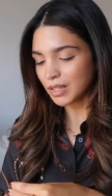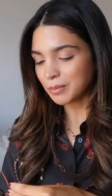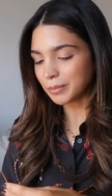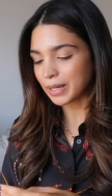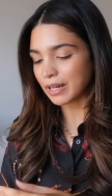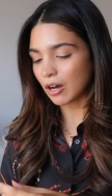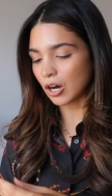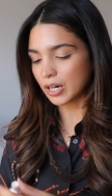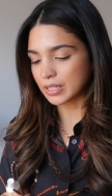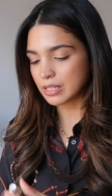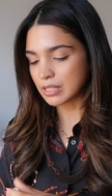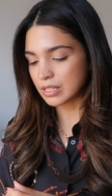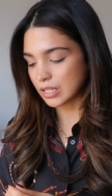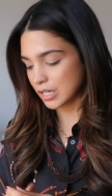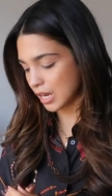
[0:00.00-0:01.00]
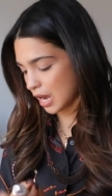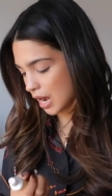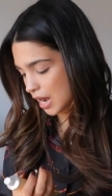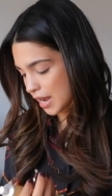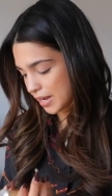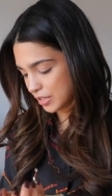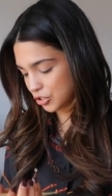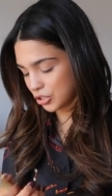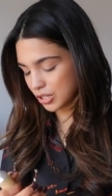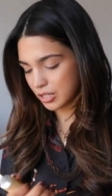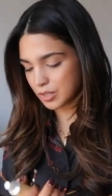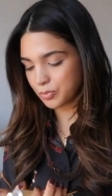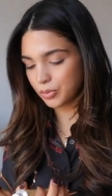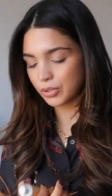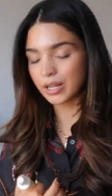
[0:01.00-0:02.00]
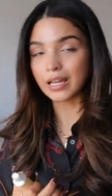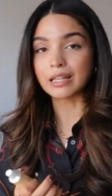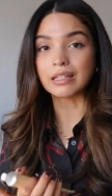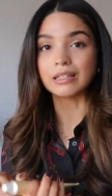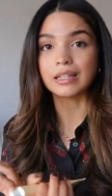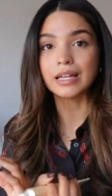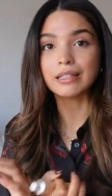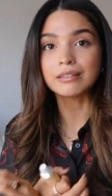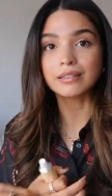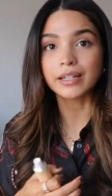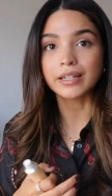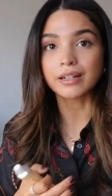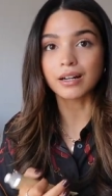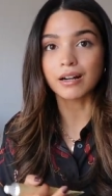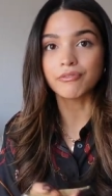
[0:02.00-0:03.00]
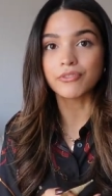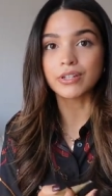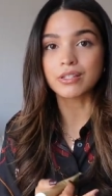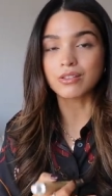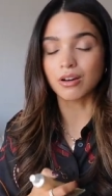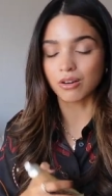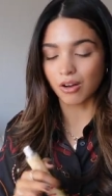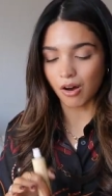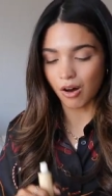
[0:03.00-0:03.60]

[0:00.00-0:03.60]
but honestly i just put a light layer of this on